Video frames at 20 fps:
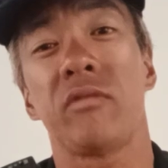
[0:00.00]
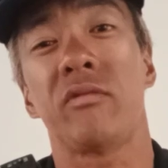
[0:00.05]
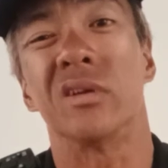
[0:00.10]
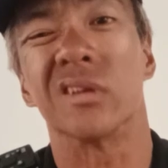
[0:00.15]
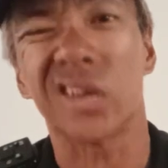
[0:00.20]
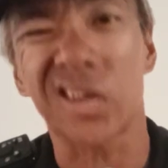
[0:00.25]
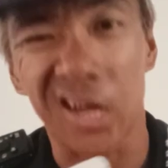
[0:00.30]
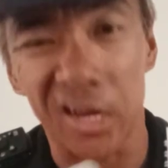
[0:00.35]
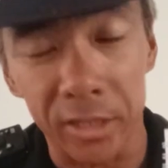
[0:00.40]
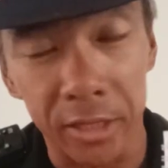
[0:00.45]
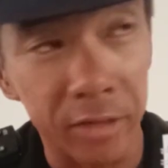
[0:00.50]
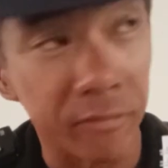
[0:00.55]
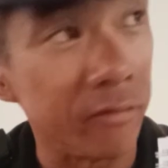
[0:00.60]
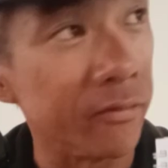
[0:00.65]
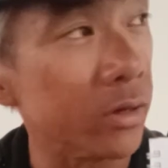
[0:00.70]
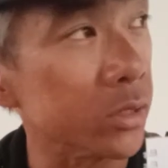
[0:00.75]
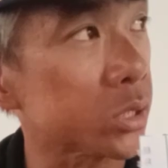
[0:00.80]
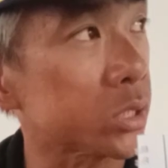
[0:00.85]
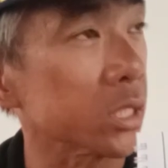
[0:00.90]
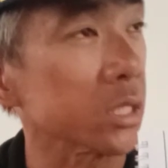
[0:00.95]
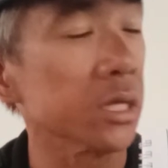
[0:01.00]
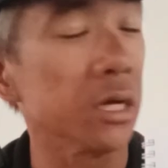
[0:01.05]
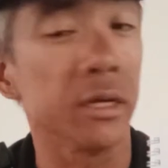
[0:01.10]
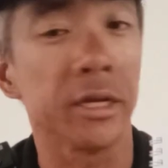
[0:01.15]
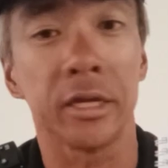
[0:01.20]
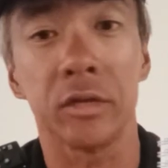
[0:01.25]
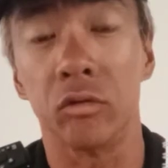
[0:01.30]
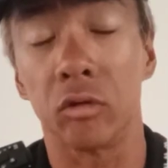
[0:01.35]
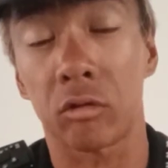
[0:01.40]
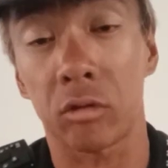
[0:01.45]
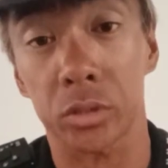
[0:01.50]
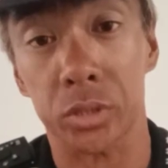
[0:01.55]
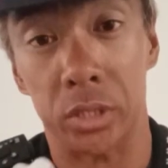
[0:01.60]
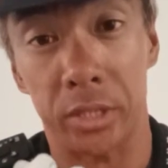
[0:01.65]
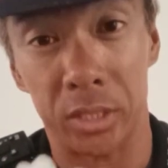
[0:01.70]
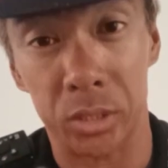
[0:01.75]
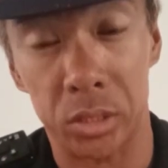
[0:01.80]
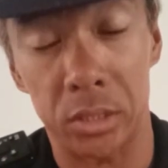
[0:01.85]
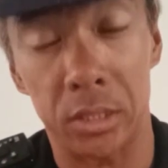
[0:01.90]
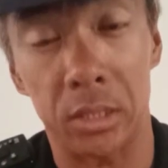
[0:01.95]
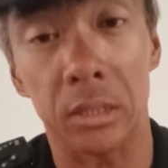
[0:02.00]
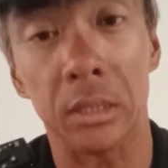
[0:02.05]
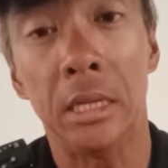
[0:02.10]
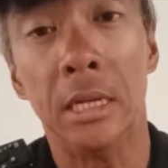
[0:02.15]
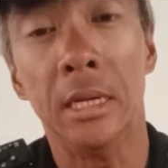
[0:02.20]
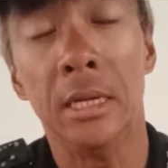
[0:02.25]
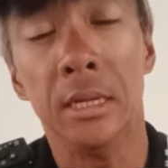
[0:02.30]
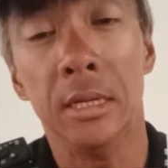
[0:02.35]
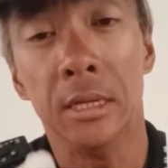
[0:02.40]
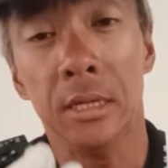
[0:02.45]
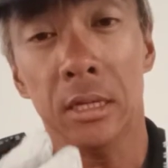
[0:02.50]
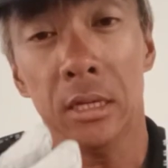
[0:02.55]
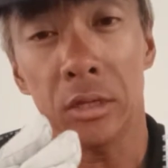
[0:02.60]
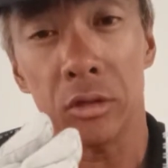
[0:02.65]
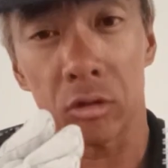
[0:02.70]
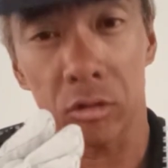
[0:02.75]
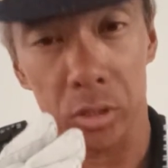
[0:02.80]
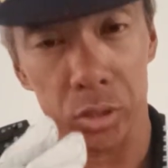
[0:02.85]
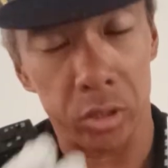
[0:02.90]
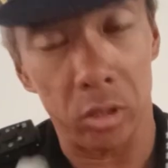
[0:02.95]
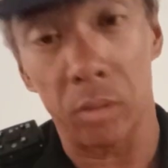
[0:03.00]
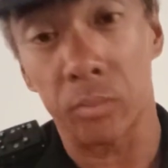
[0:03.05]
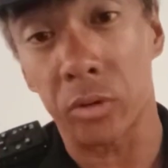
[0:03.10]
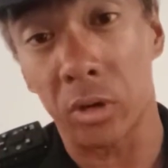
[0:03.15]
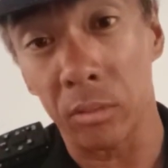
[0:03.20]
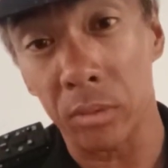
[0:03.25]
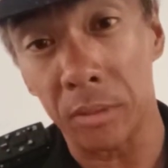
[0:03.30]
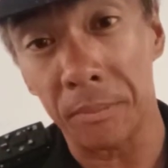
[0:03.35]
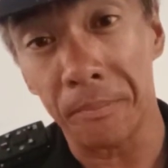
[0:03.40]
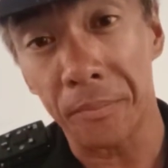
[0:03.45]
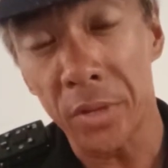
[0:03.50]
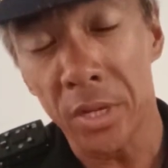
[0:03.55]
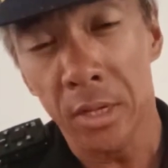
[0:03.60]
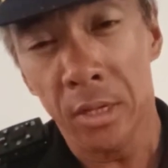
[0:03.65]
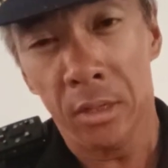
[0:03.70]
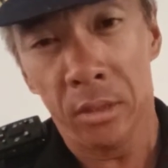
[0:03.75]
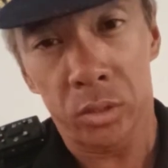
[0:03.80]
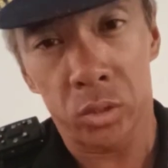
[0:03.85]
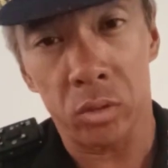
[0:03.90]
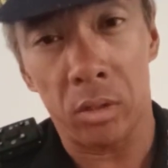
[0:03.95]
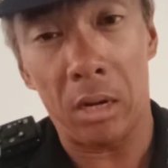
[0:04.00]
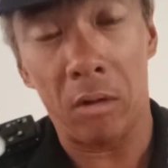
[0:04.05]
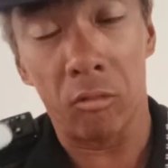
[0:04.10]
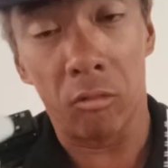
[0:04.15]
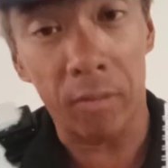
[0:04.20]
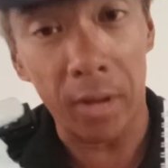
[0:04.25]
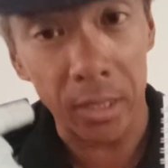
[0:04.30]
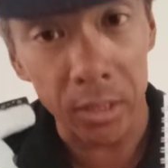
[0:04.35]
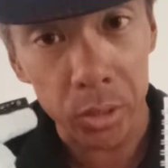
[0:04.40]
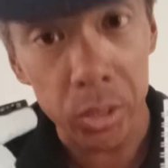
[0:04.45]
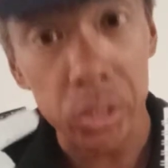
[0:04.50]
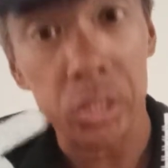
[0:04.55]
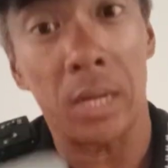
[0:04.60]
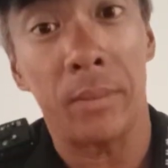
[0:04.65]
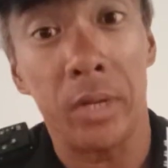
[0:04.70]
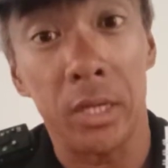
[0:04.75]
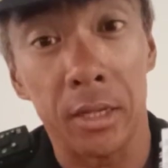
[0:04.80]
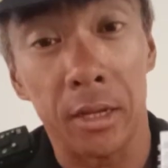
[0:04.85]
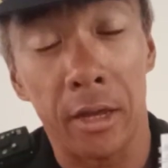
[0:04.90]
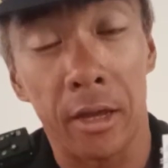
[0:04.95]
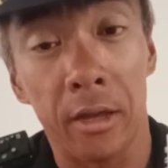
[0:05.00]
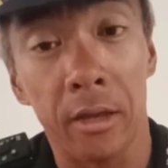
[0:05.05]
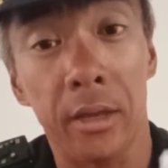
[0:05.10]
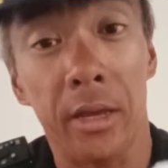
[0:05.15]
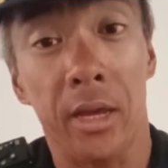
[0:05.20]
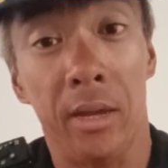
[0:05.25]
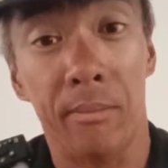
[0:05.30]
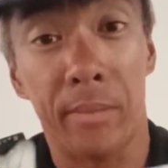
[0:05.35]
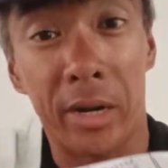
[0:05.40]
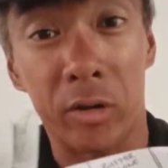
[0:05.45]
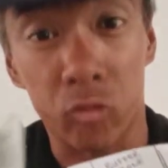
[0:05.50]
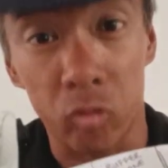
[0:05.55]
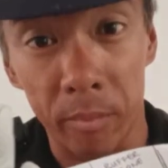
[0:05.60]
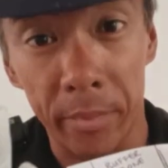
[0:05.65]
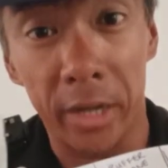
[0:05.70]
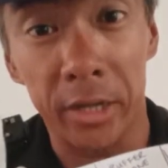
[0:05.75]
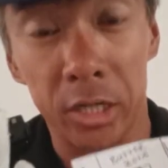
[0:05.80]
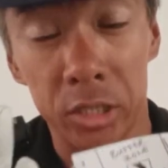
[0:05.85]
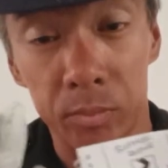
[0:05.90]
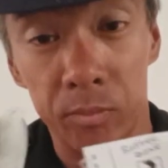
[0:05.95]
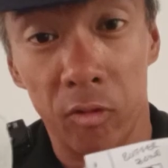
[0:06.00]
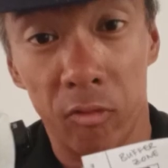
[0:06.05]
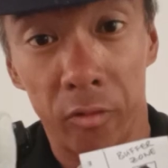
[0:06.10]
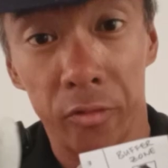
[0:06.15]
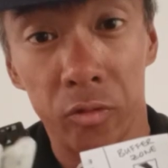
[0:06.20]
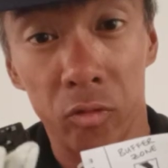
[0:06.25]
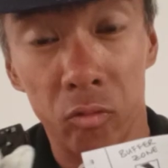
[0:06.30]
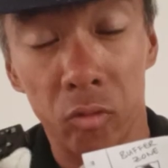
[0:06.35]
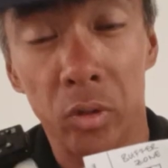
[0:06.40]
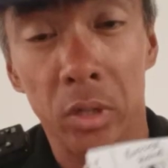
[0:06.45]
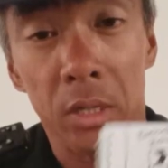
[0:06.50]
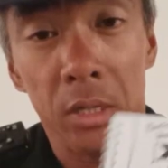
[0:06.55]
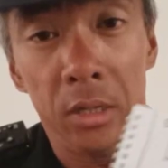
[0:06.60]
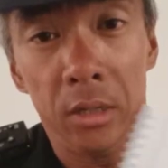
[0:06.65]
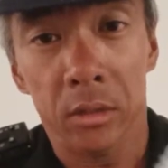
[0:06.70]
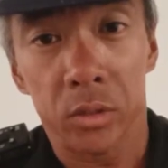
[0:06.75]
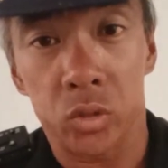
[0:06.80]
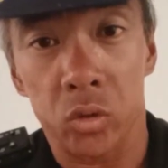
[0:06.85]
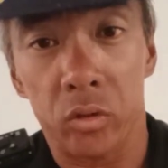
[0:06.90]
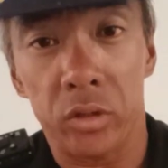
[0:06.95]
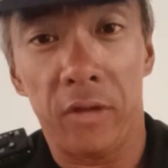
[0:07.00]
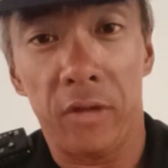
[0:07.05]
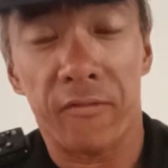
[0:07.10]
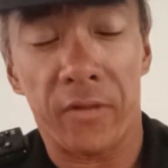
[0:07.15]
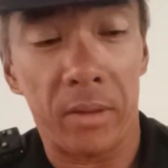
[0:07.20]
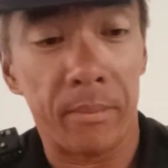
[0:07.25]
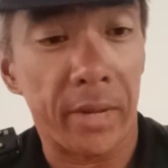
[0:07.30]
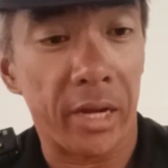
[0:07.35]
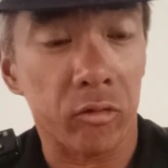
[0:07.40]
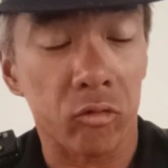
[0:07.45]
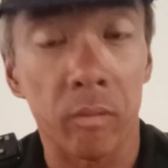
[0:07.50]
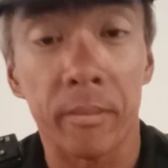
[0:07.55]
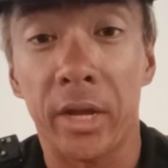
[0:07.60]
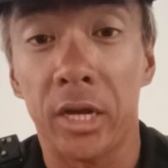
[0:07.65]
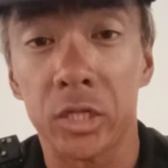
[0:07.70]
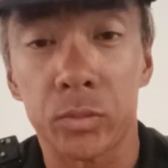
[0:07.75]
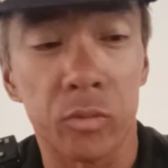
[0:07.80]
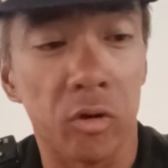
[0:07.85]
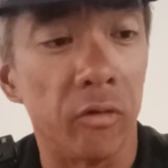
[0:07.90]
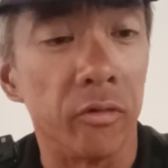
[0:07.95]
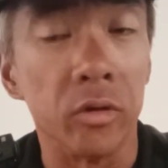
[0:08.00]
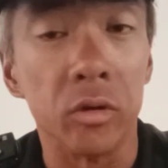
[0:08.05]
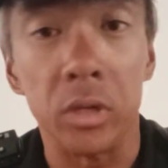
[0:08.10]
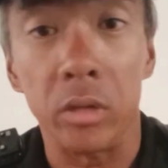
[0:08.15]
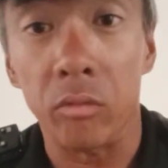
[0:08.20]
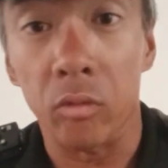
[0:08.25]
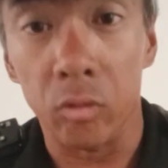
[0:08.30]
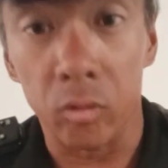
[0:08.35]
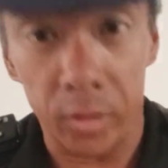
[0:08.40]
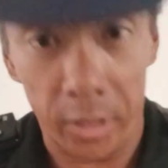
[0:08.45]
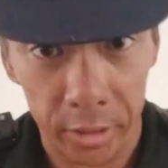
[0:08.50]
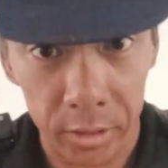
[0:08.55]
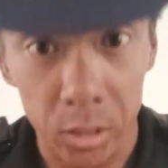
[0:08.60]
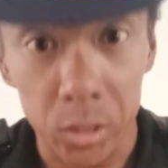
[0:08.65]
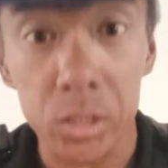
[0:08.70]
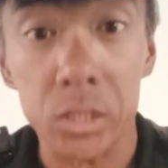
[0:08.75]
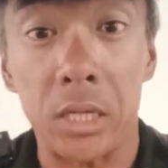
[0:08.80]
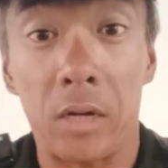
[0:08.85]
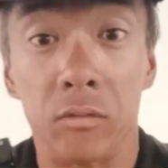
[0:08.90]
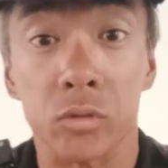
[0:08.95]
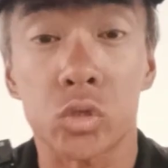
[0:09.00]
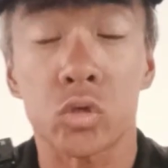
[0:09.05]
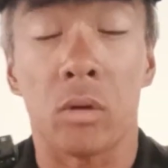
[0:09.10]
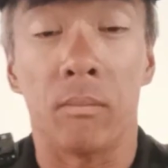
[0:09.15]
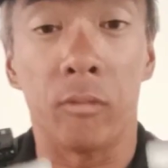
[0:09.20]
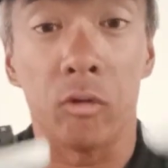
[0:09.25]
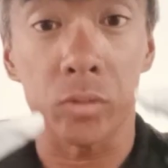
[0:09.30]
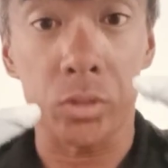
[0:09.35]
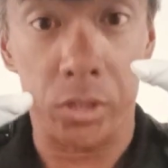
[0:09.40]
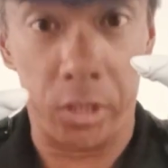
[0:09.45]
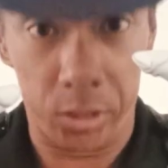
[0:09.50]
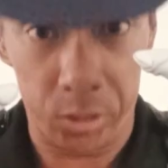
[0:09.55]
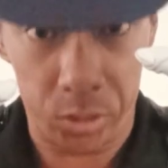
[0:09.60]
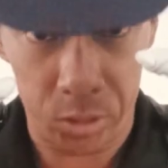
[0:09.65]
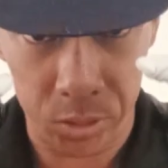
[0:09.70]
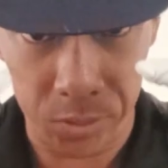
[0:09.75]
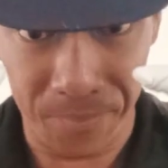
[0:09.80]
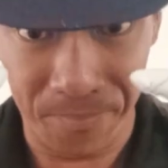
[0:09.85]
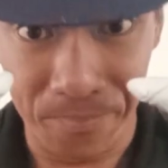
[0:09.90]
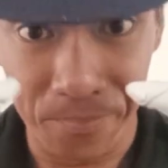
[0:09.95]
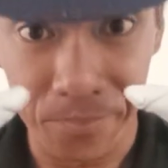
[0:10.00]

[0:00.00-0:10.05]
want to cut in without signaling, you cause an accident, you cause a lot of problem. So I would rather step in there and micromanage both of you. So if I micromanage both of you, it will look like this. I'll stop both sides.